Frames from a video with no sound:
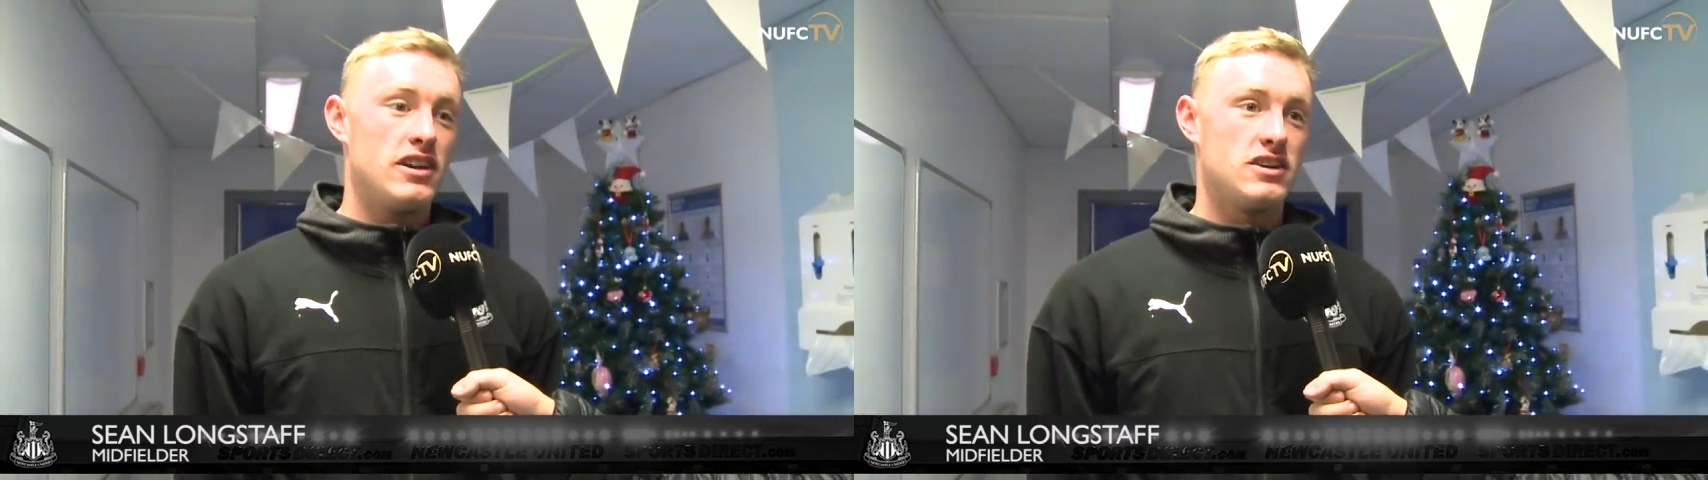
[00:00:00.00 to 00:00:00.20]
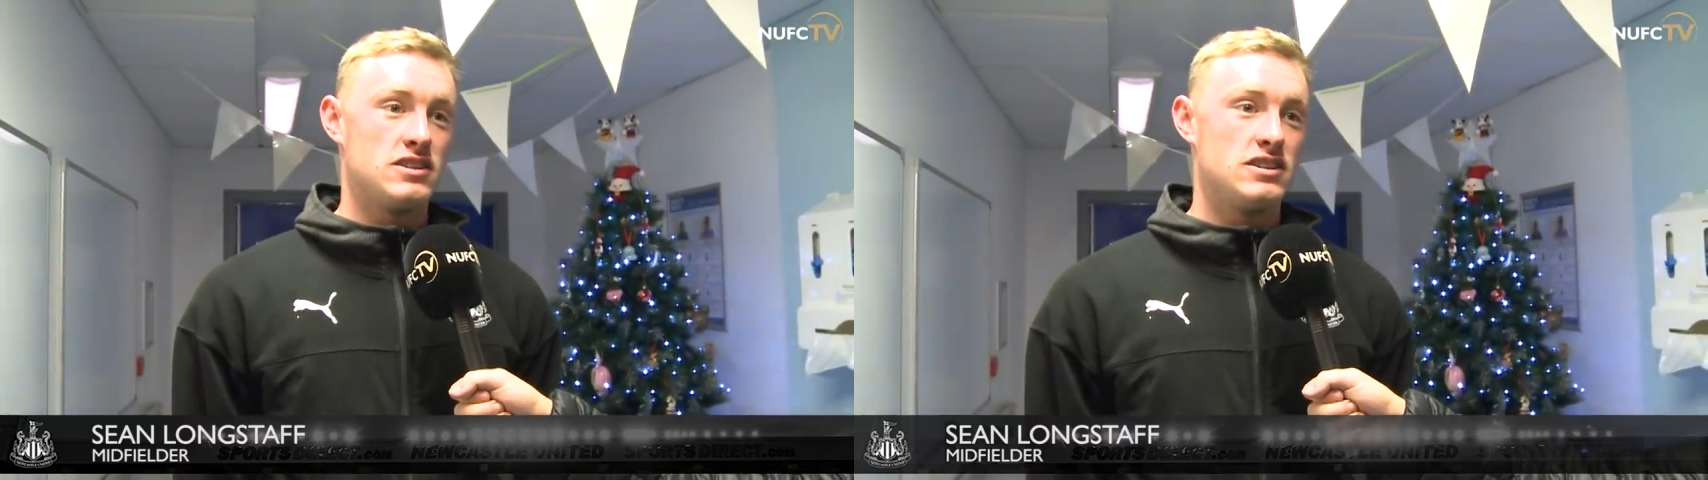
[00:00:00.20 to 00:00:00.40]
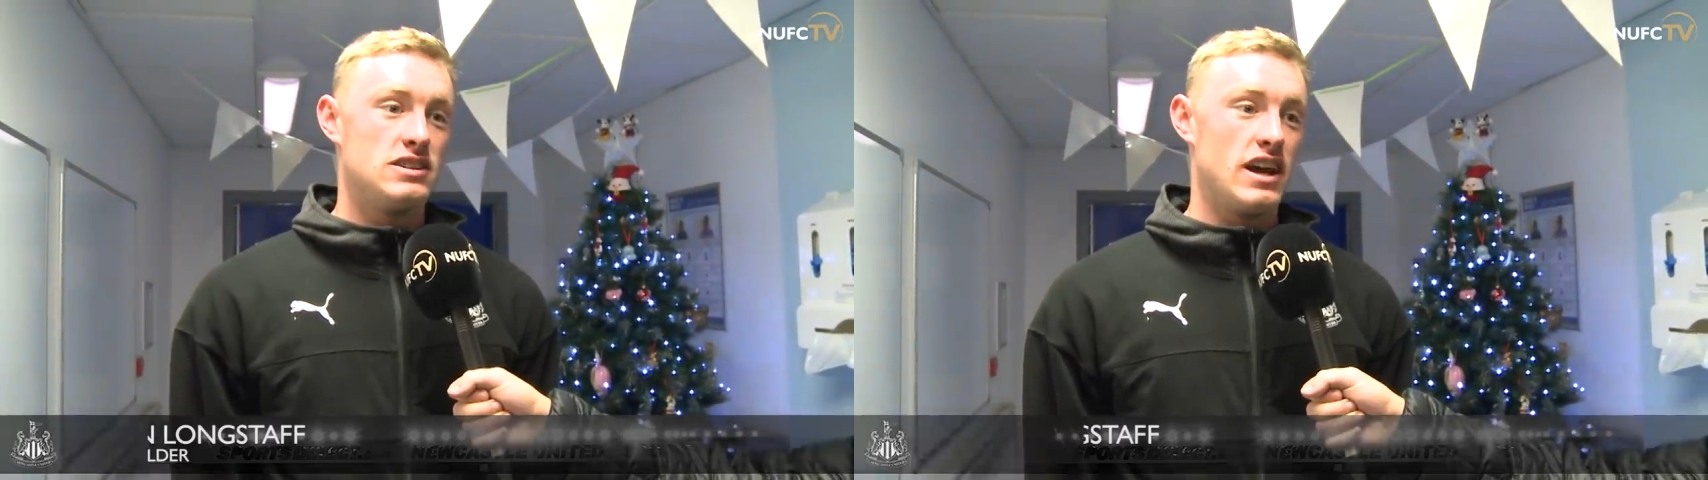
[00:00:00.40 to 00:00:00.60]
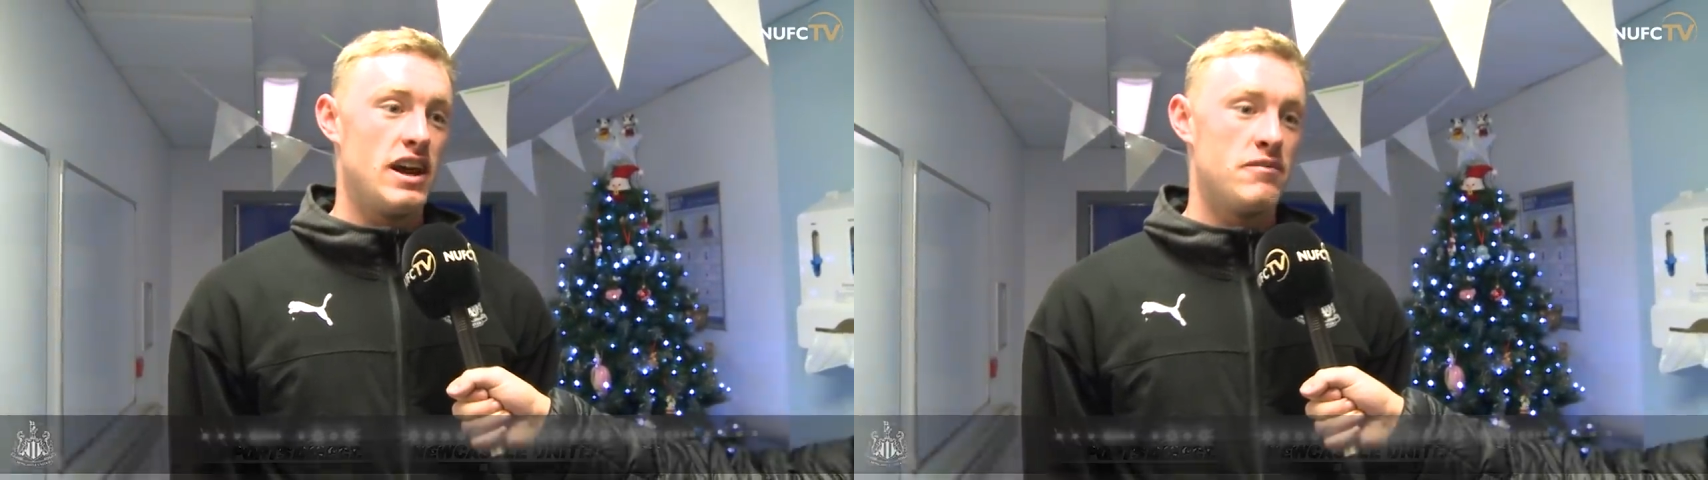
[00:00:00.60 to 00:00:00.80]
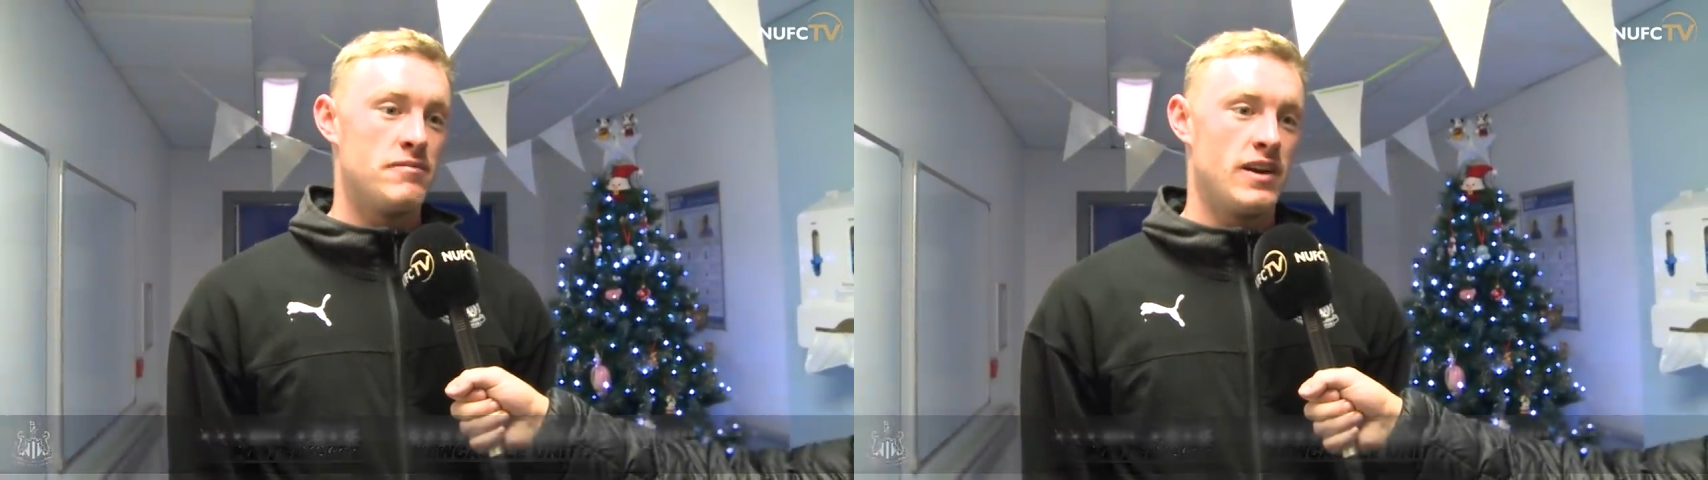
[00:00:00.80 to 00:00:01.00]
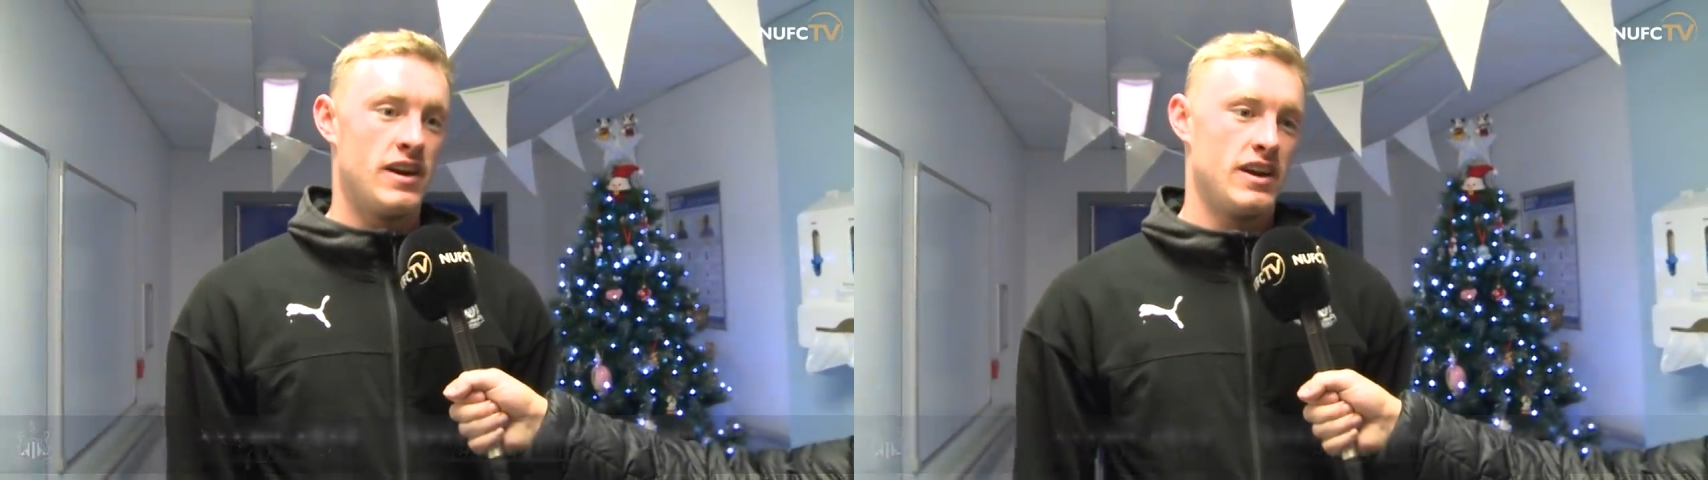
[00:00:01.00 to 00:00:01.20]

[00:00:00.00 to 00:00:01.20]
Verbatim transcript: doesn't, um,